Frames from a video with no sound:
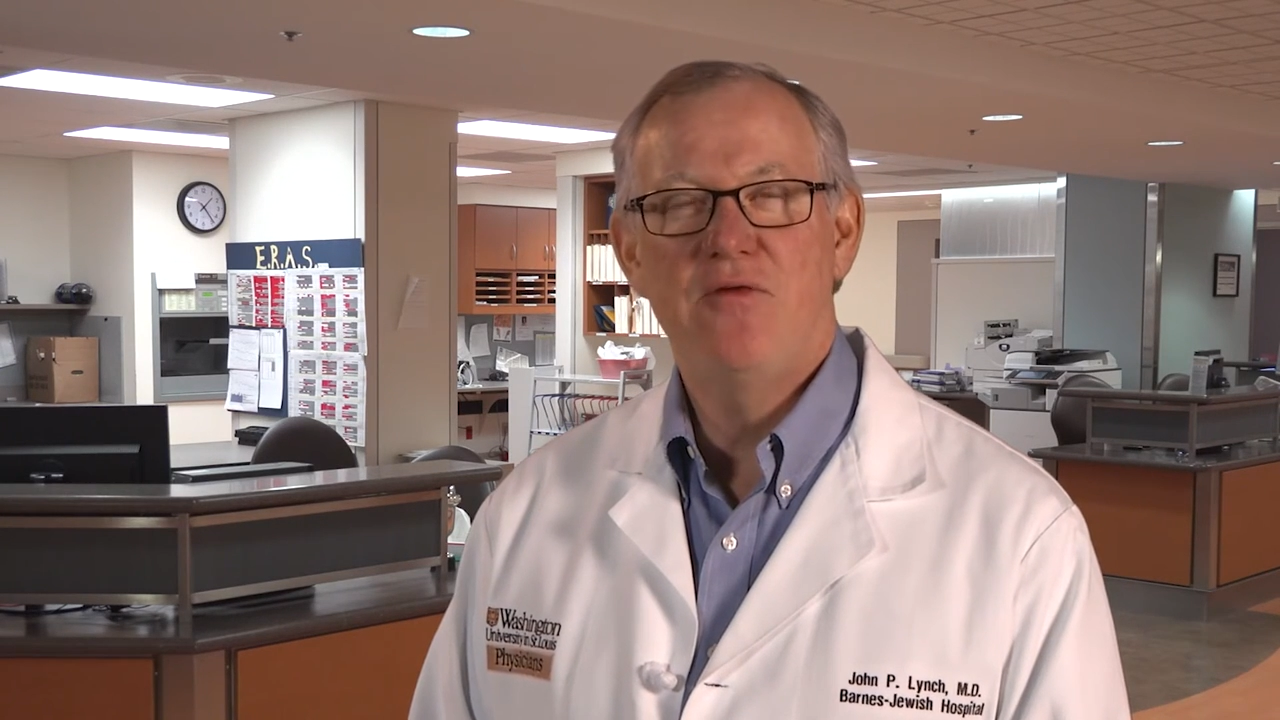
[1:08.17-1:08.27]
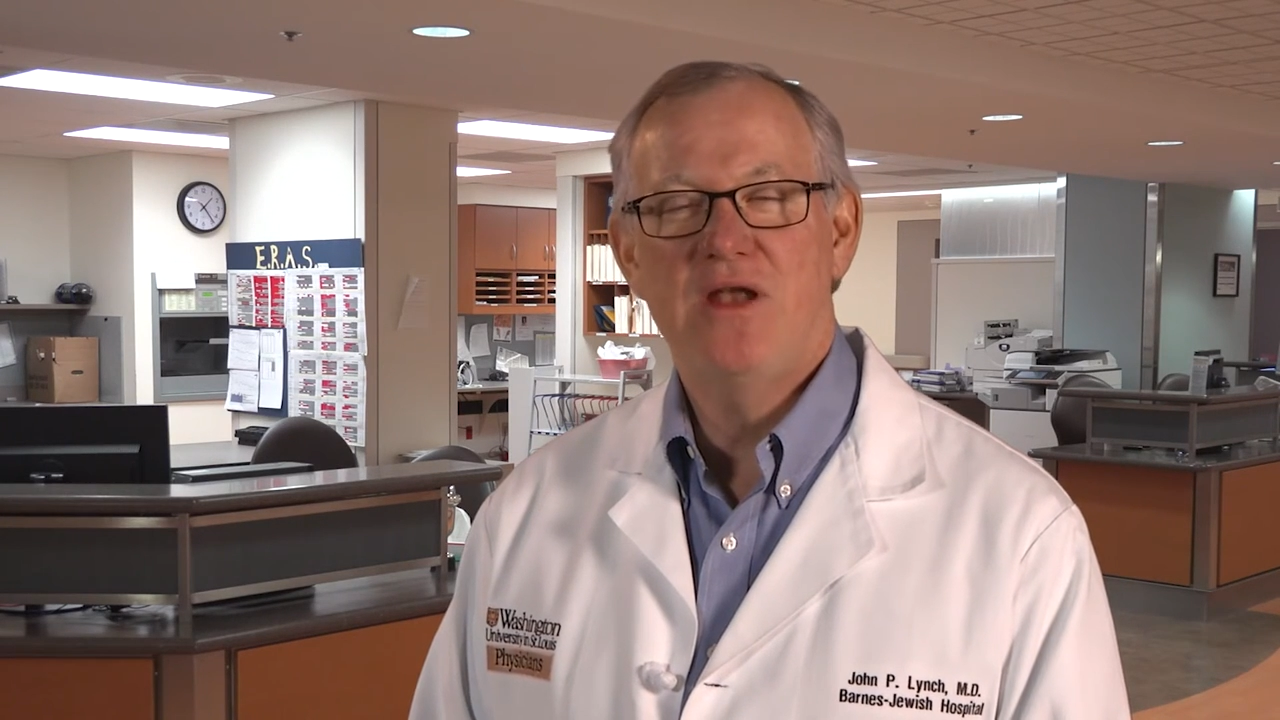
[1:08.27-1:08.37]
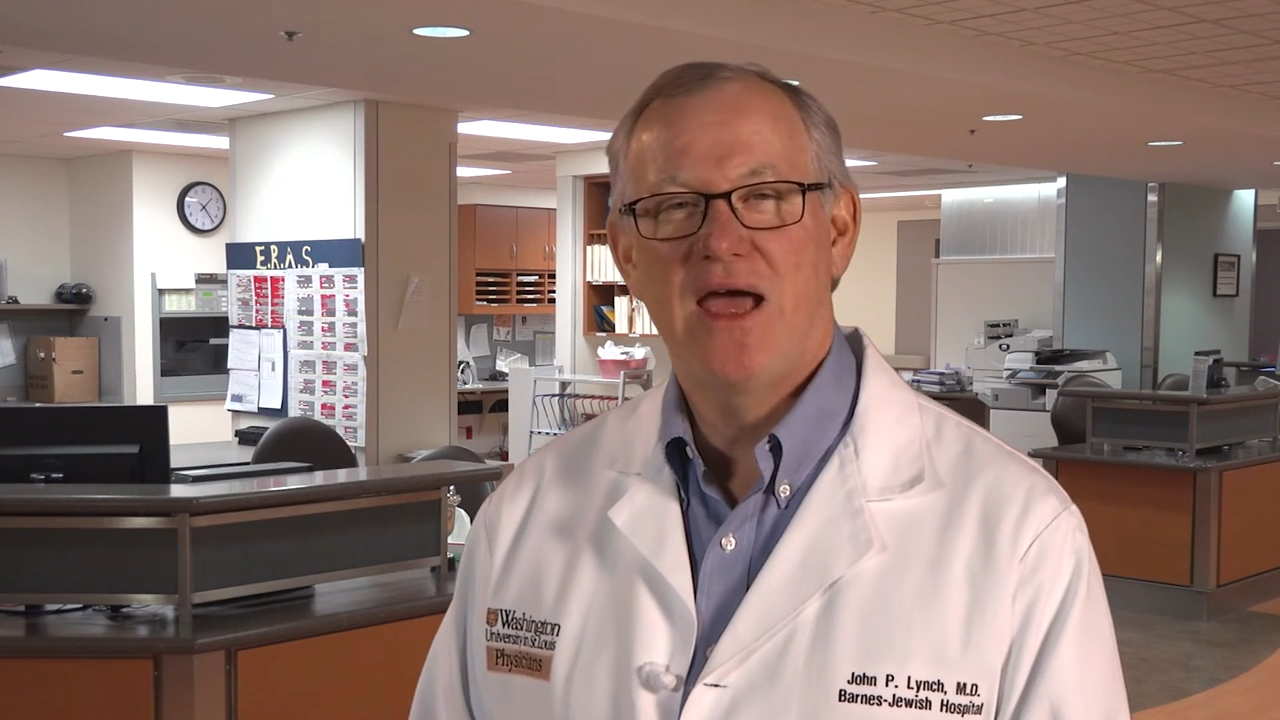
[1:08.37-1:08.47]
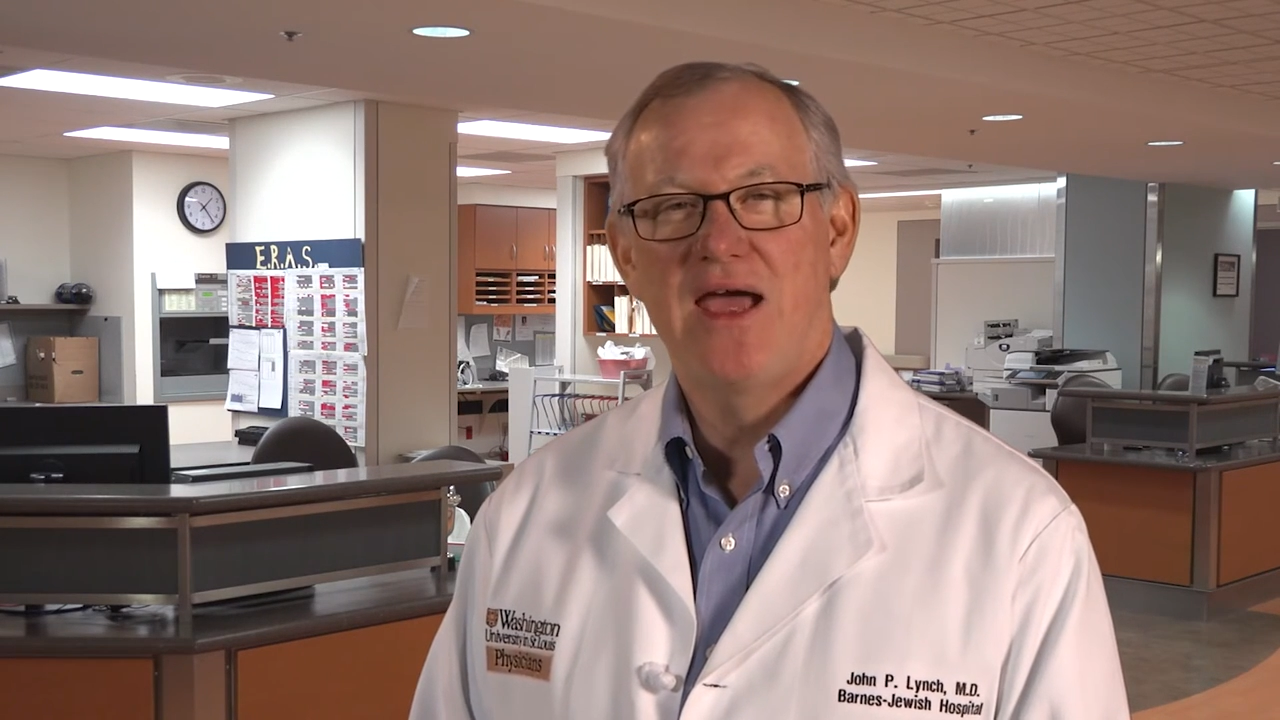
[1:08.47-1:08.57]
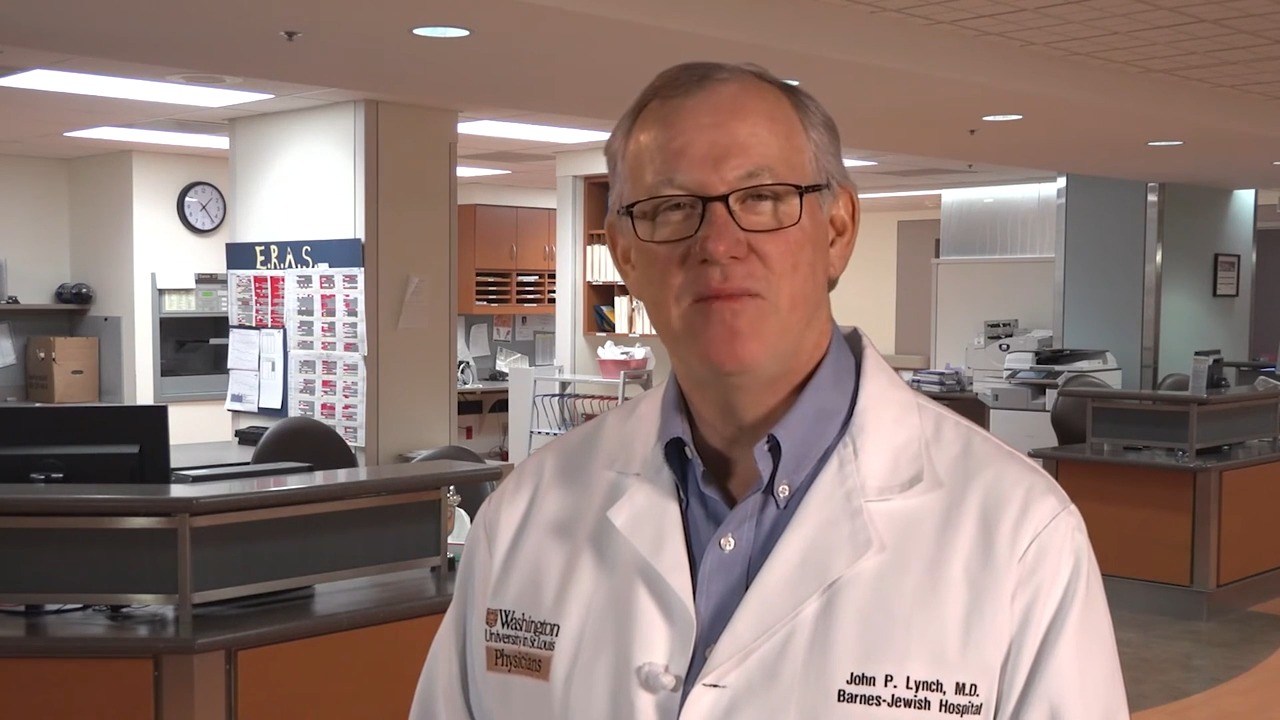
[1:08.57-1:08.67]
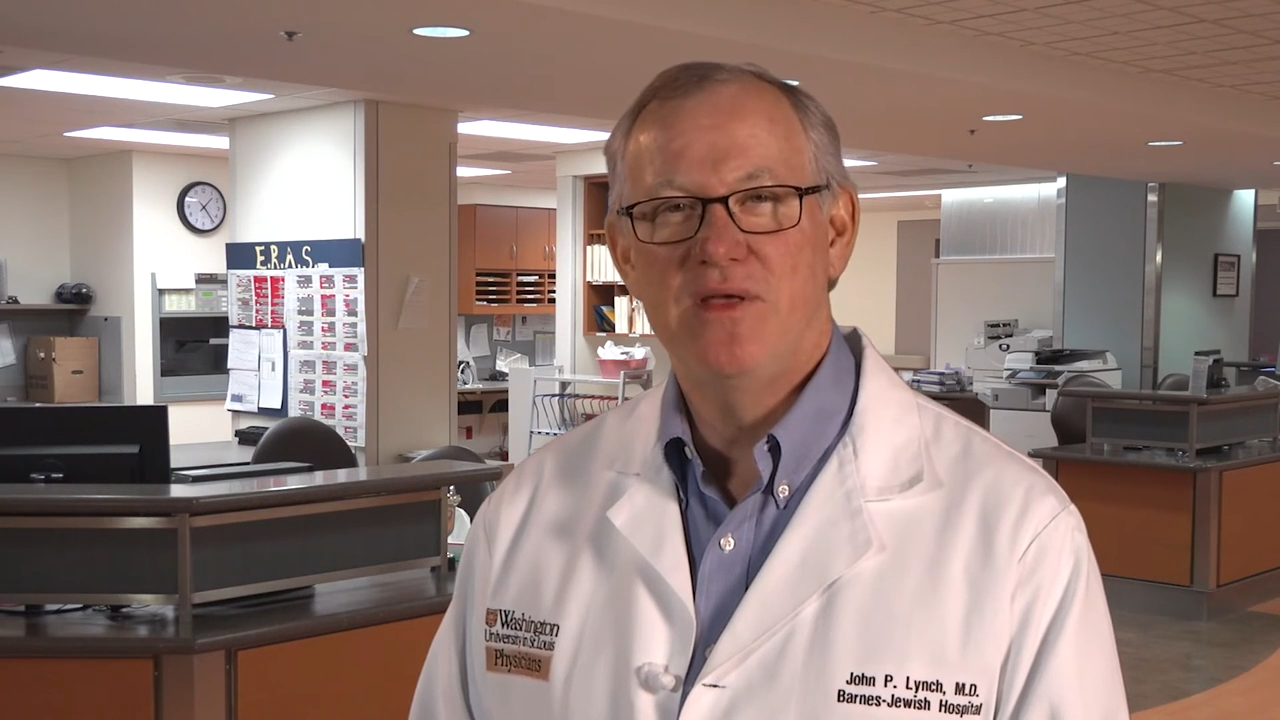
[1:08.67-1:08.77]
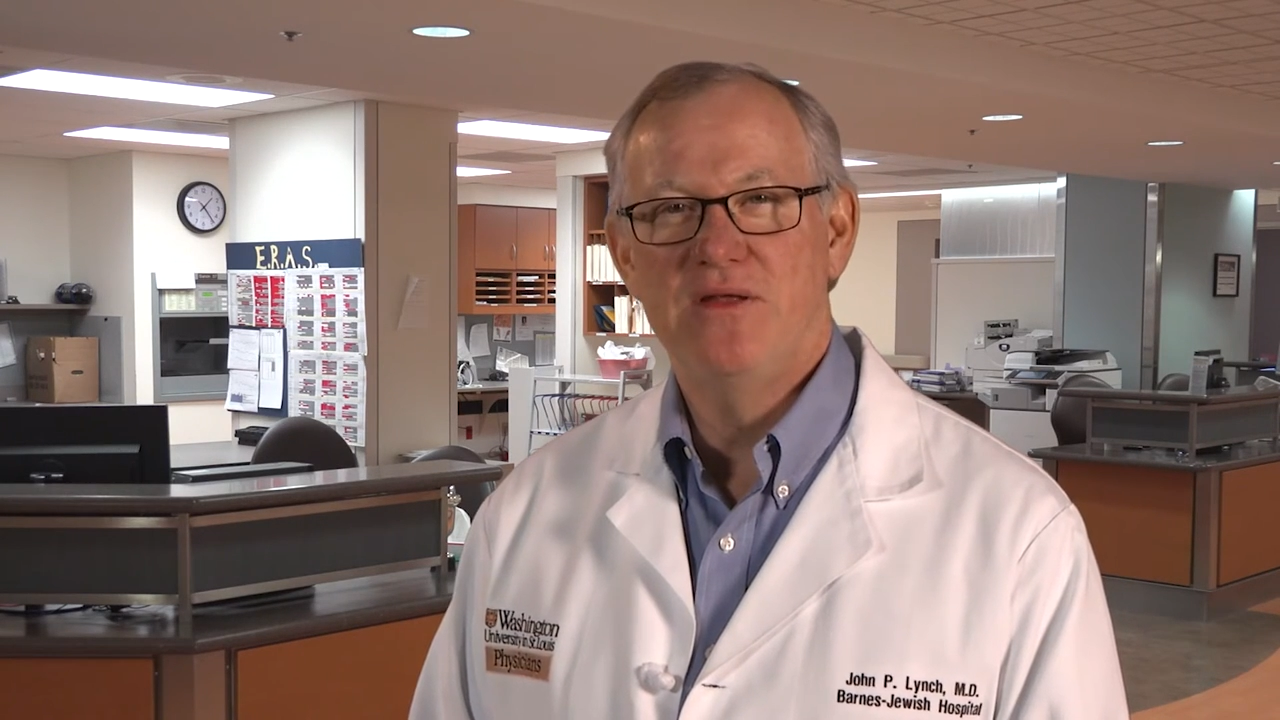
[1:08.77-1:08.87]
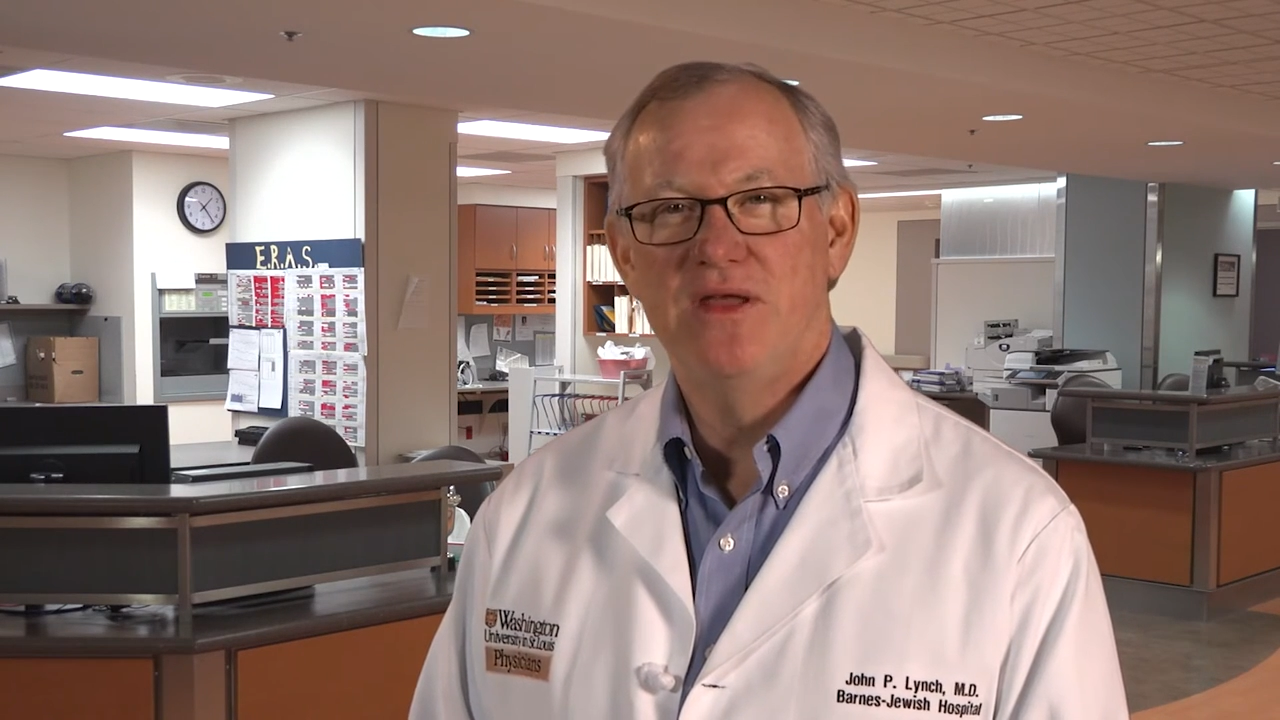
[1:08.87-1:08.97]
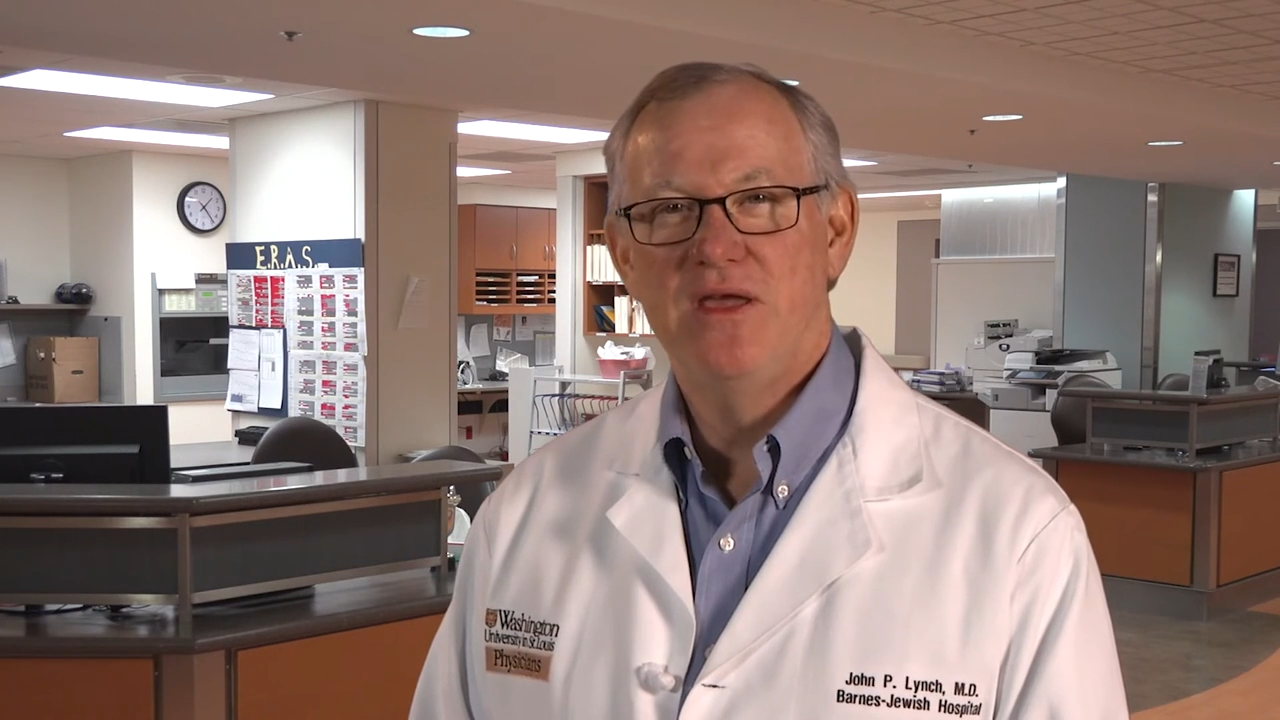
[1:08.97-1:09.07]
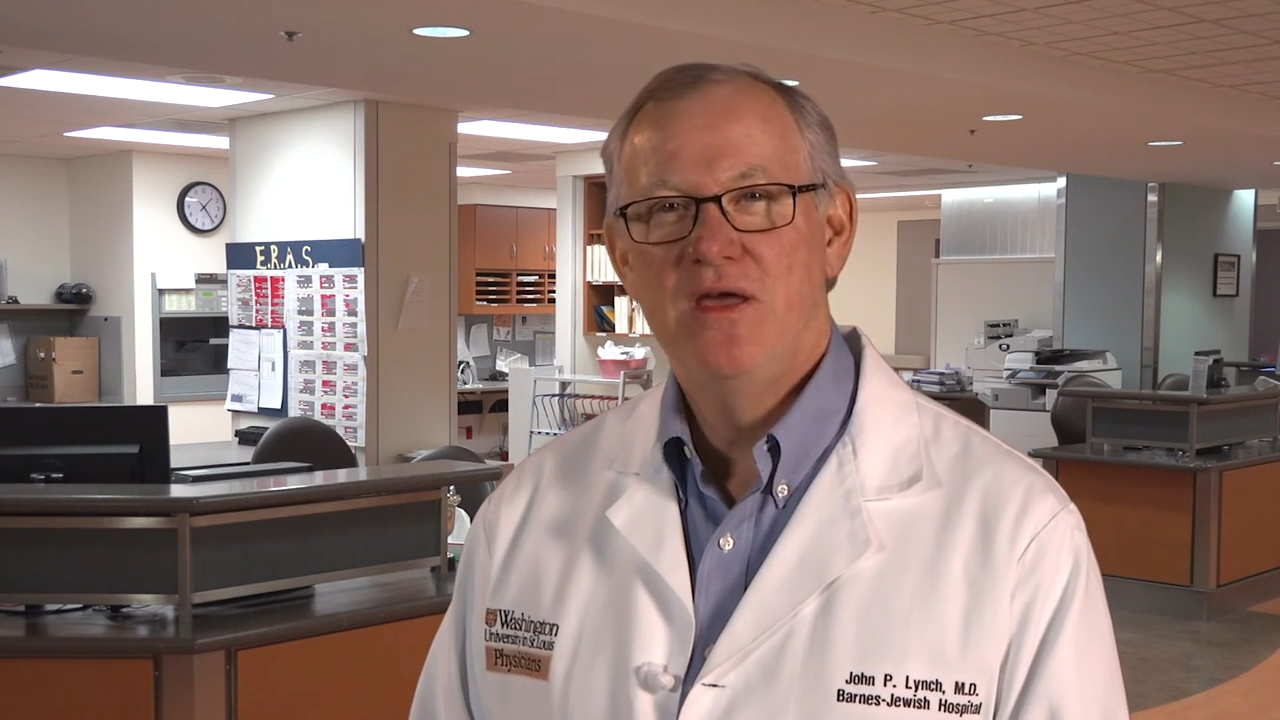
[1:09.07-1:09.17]

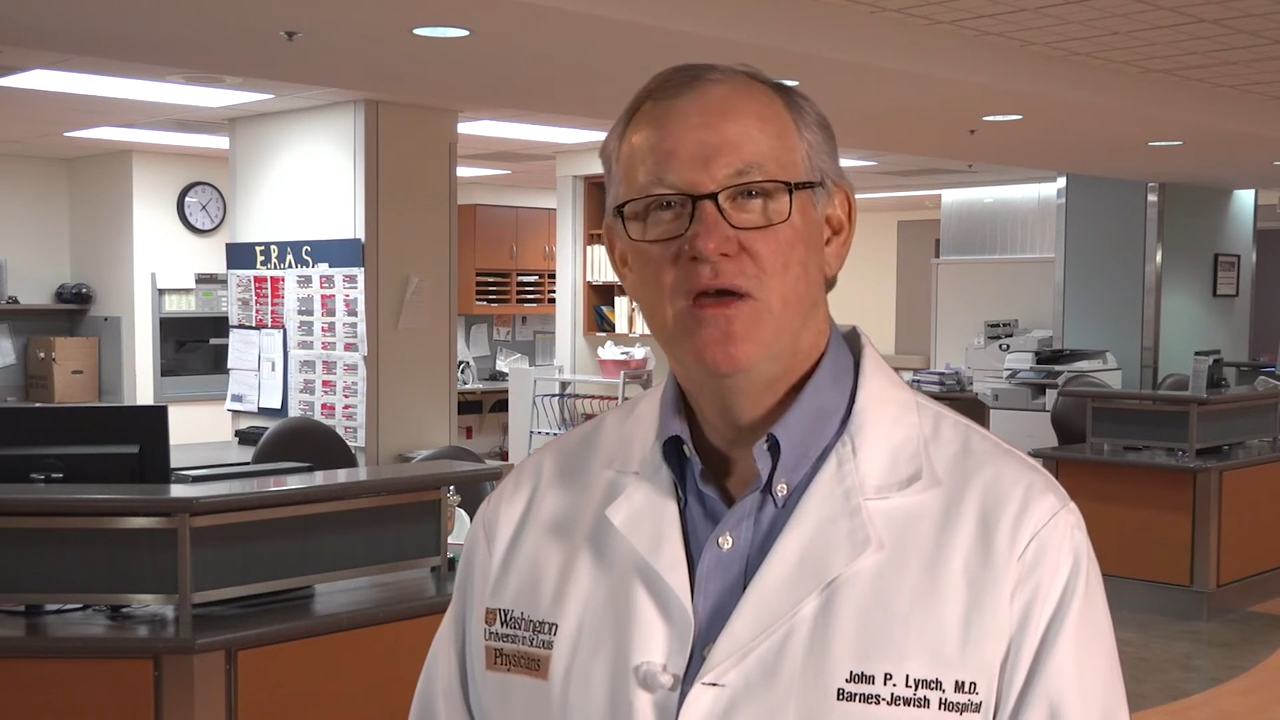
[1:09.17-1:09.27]
reliability